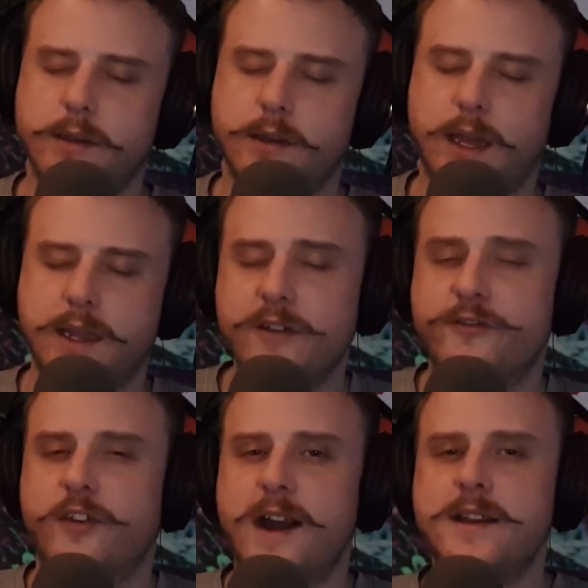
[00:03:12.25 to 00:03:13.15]
I can't
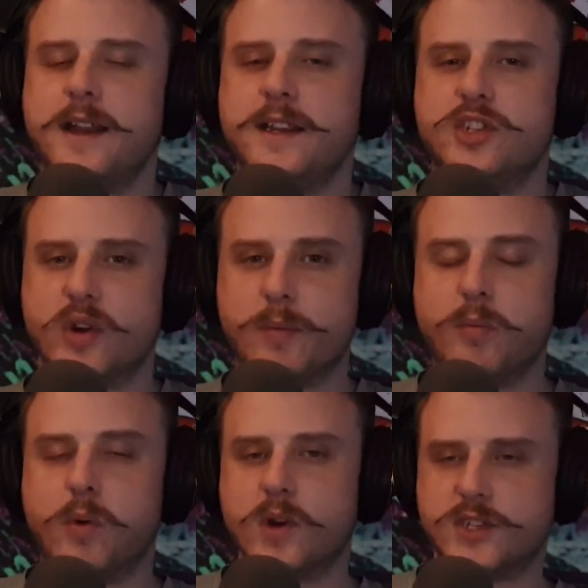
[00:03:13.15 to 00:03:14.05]
find any trip
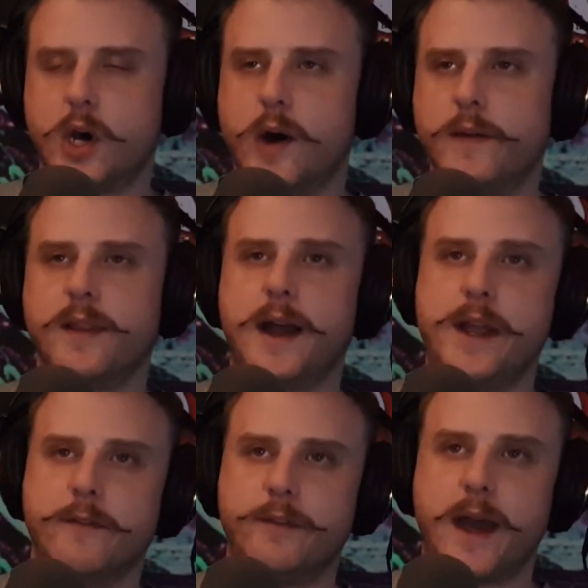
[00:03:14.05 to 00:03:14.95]
reports
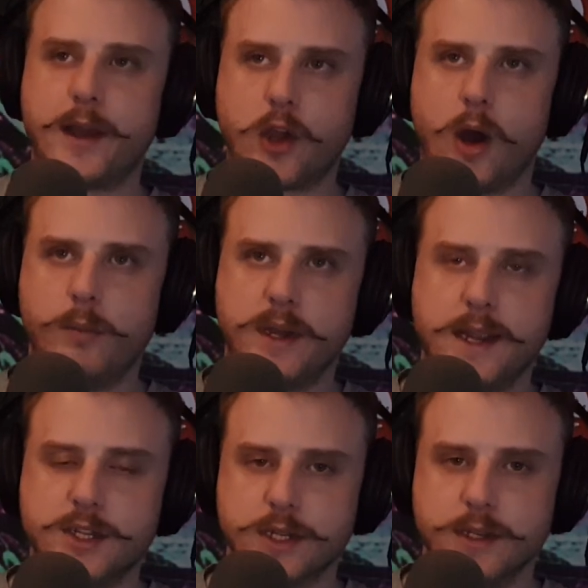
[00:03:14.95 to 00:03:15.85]
online of that
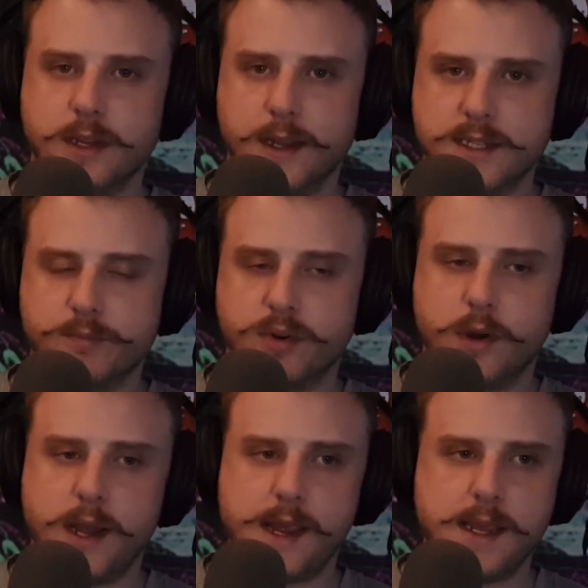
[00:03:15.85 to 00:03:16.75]
combination. It's a
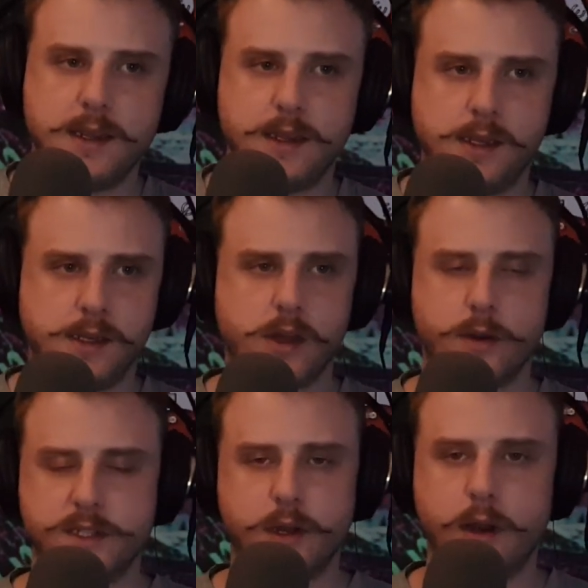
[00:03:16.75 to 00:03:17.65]
pretty,
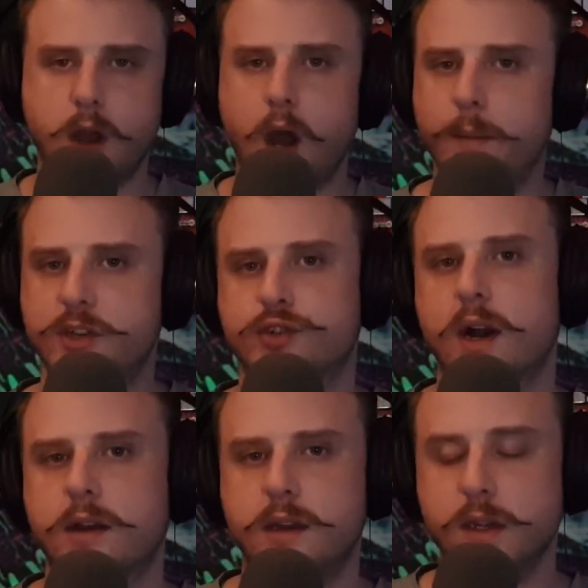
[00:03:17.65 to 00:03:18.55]
it's not a common
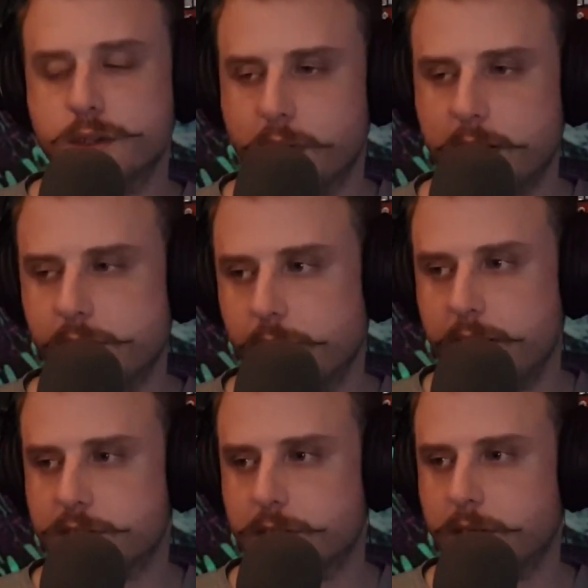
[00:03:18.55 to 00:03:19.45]
drug to use
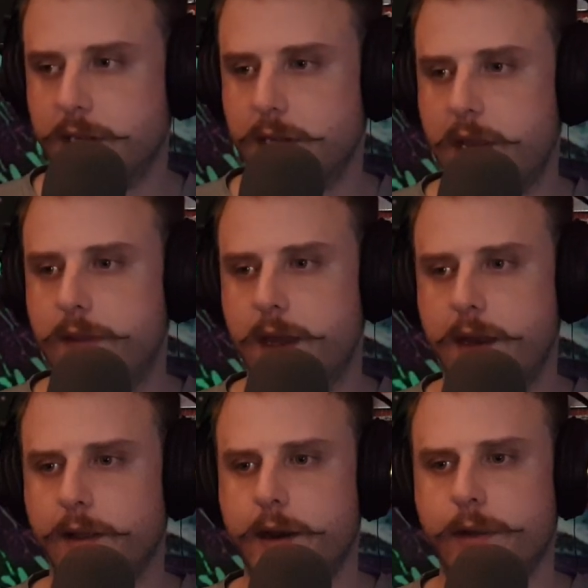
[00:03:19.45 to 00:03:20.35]
recreationally, and
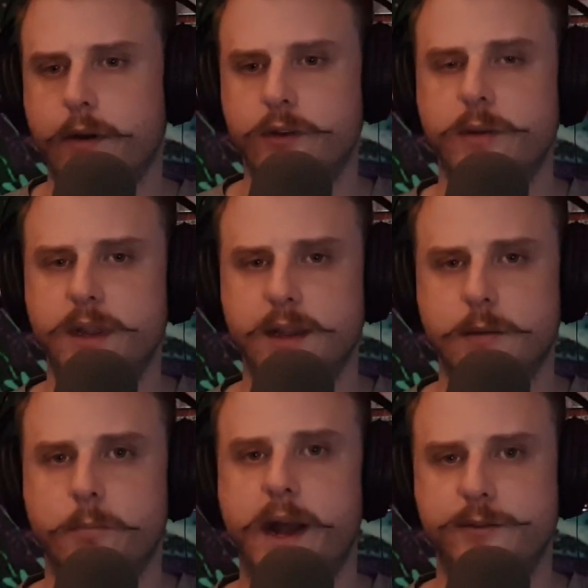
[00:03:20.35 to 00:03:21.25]
then let alone to be
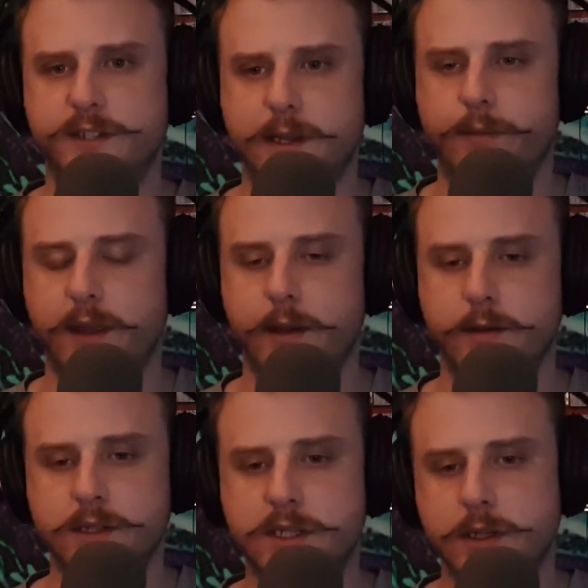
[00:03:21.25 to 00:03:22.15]
combined with something
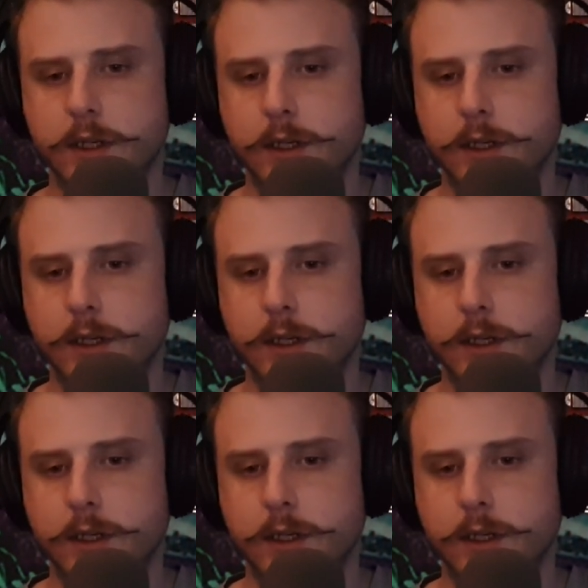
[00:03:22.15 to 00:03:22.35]
else.